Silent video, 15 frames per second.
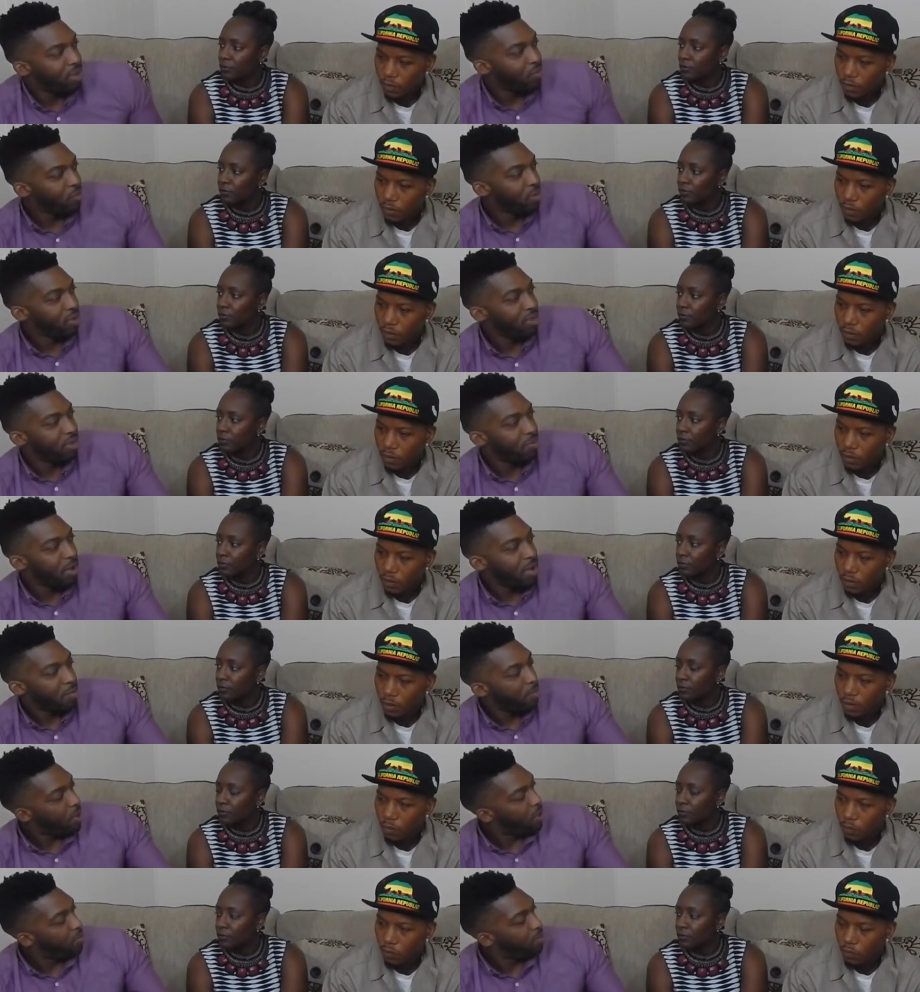Speaker 1: they want the
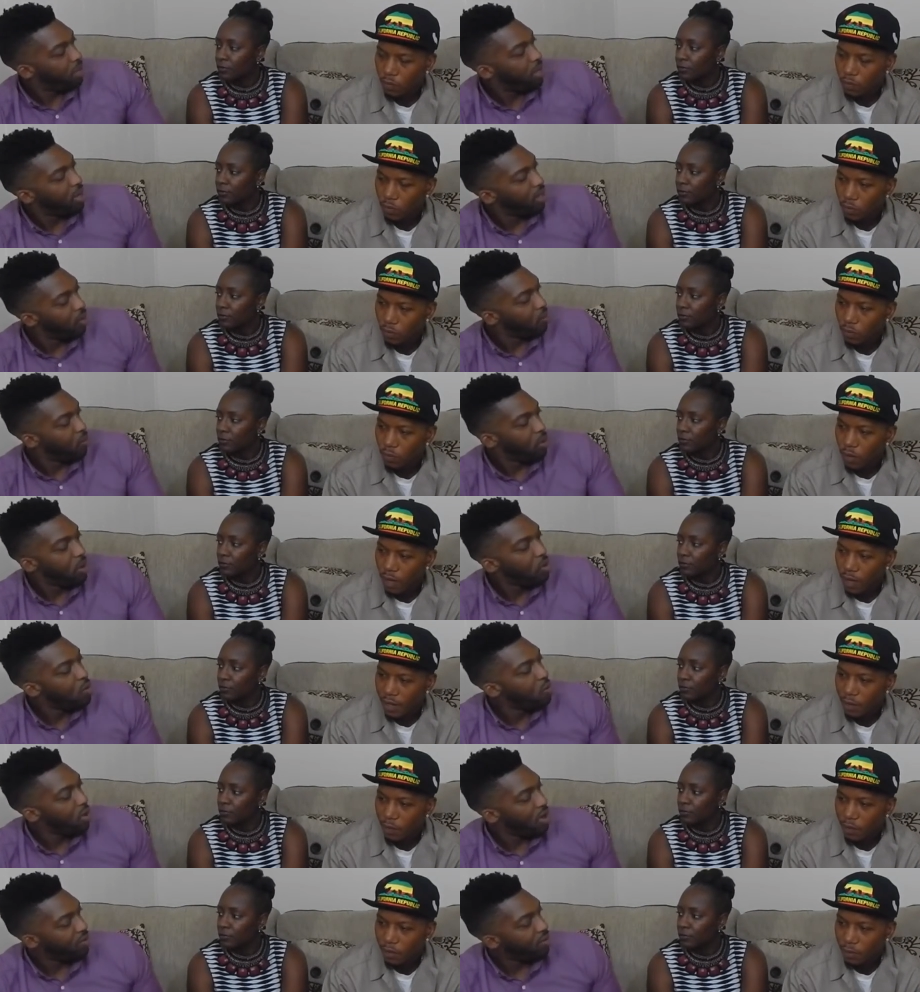ball player, they want right.
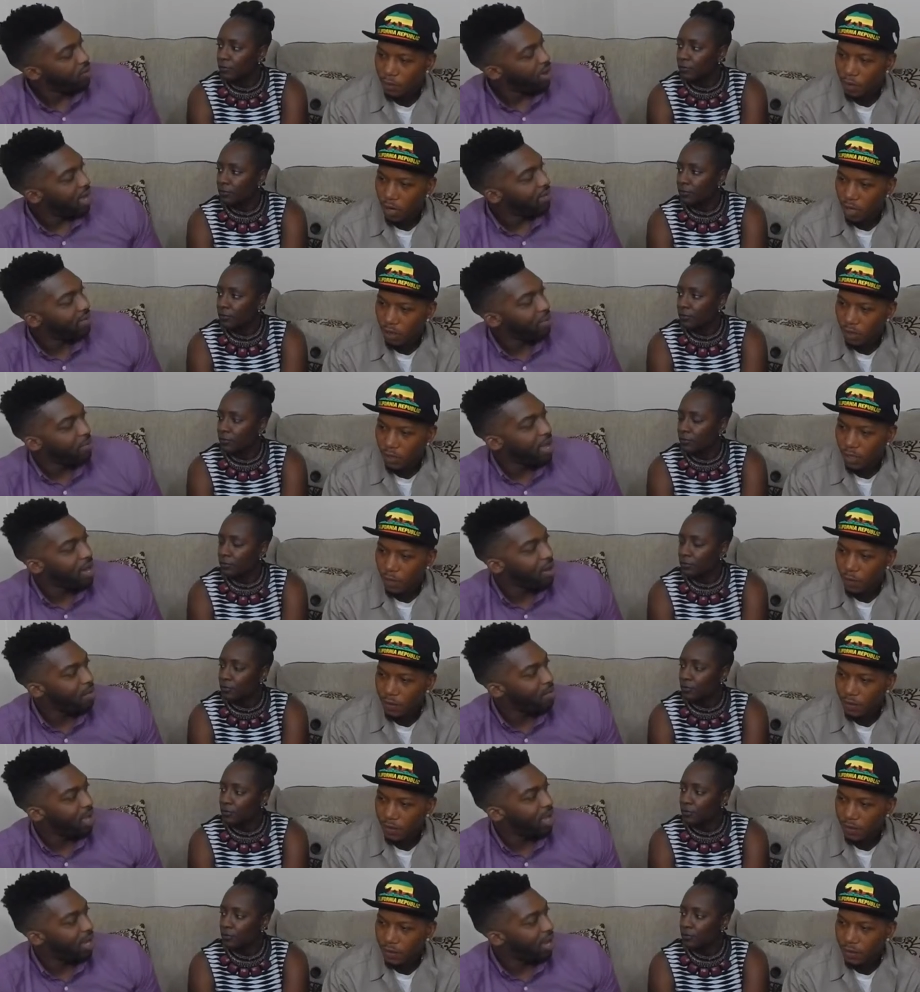whoever, the right? Somebody to
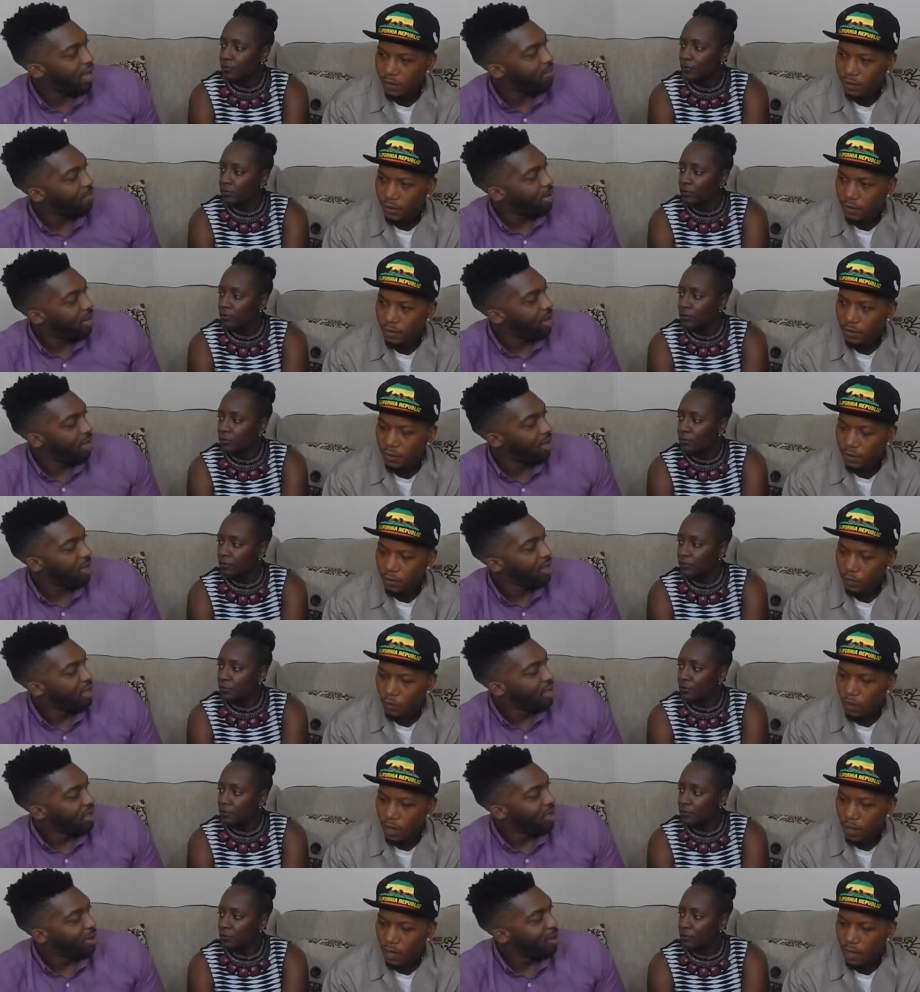make a lot of money,
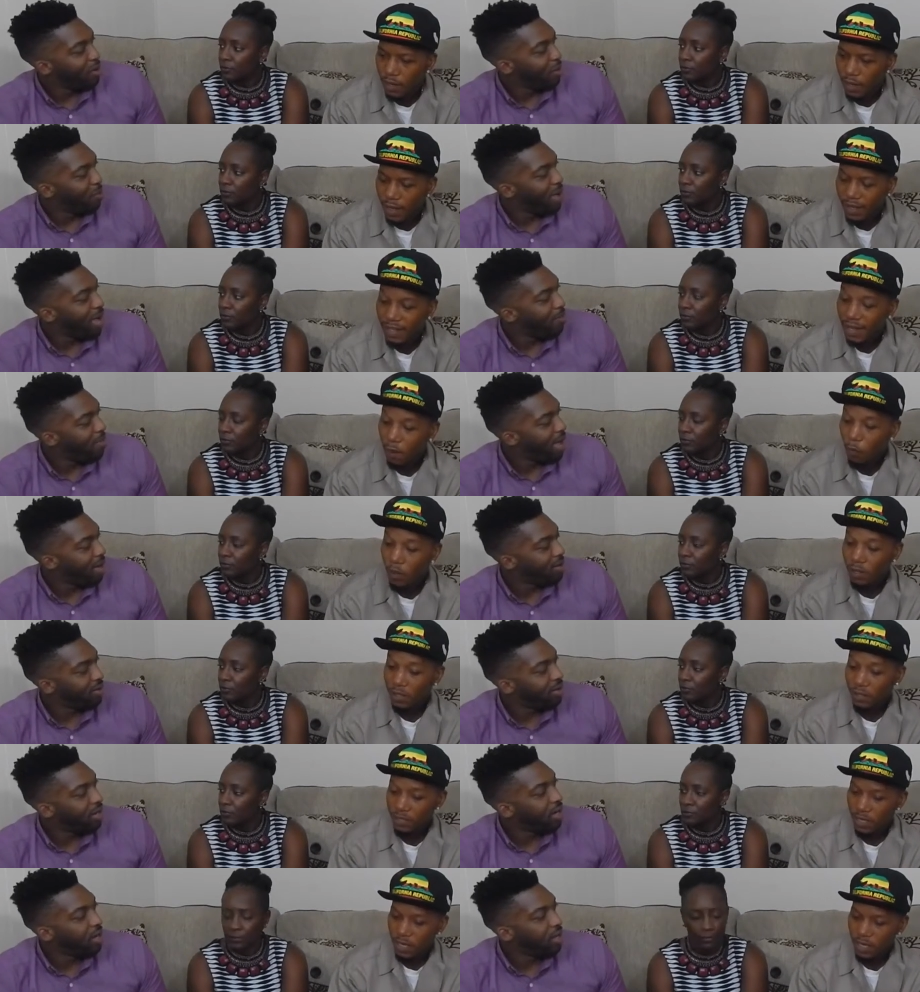right? You know, and pop bottles
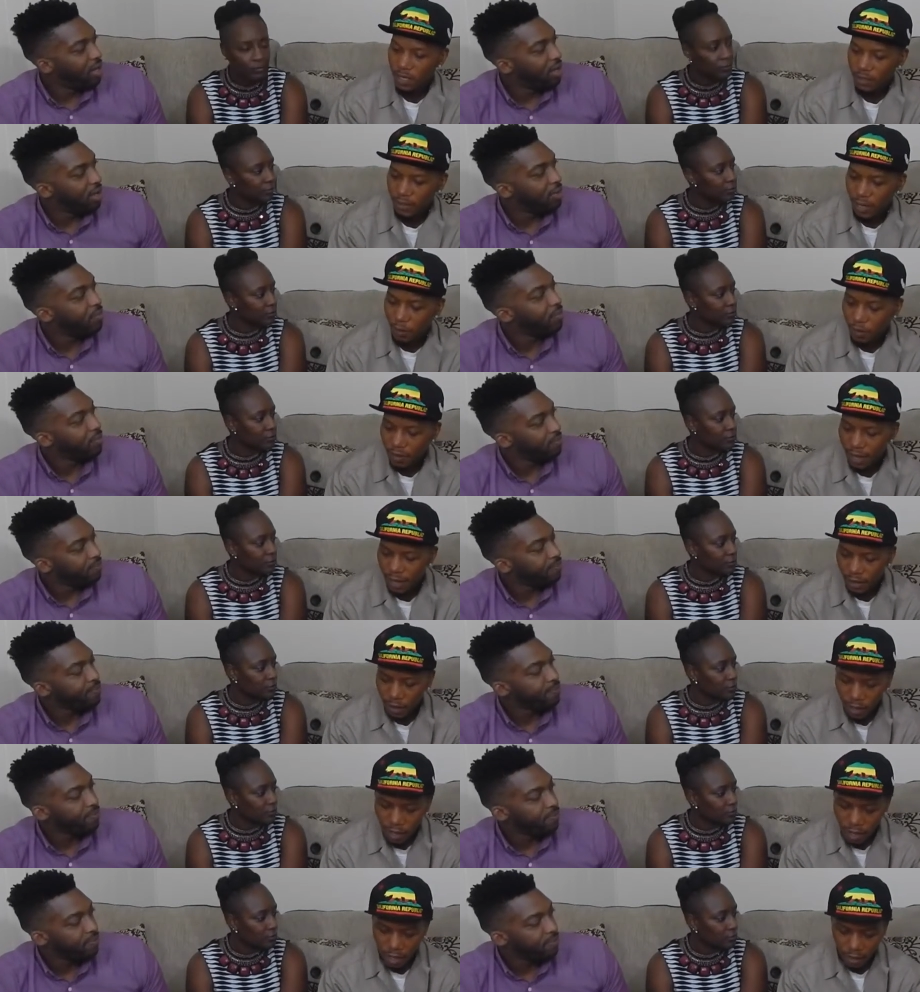in the, club. They,
Speaker 2: like,
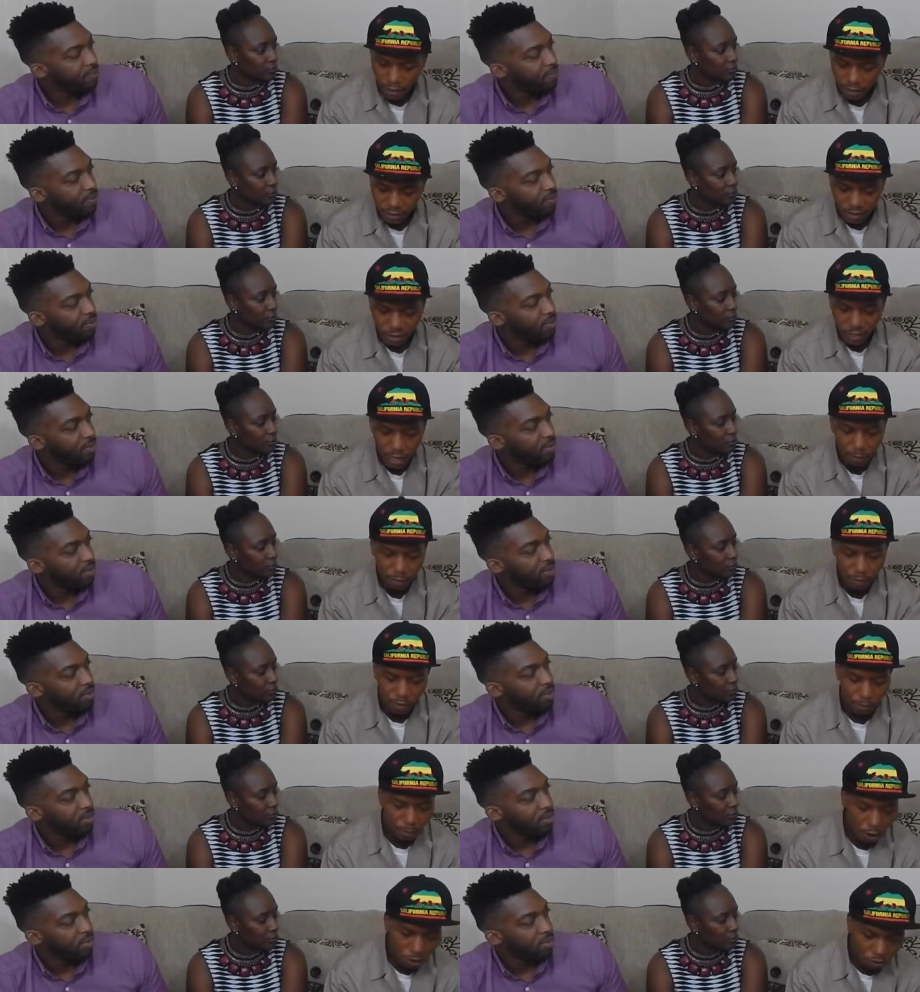let's look at my